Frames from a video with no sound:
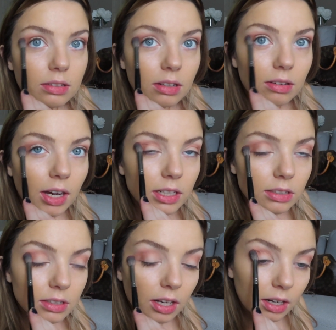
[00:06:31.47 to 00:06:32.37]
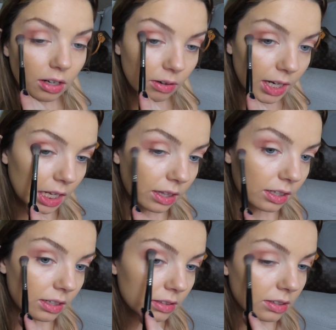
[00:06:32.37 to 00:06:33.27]
So I just kind of go at
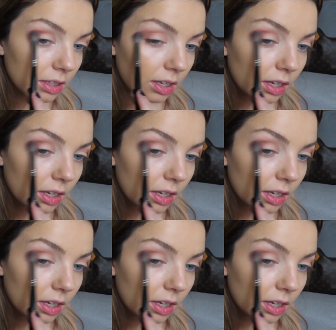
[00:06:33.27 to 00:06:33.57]
this,